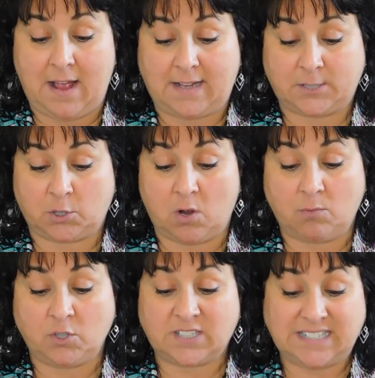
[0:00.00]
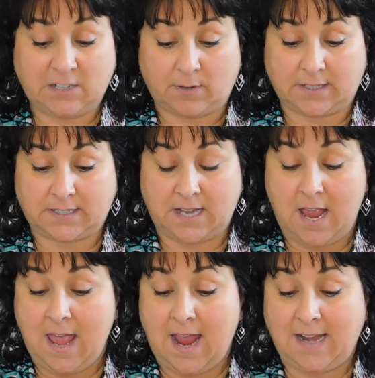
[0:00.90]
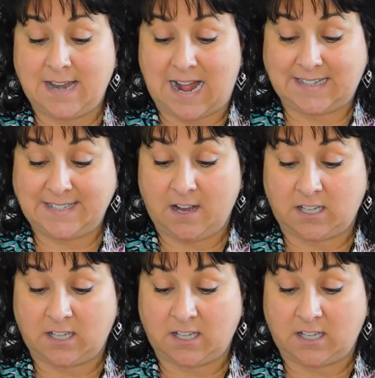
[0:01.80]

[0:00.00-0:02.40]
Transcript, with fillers: has her own secrets a Nazi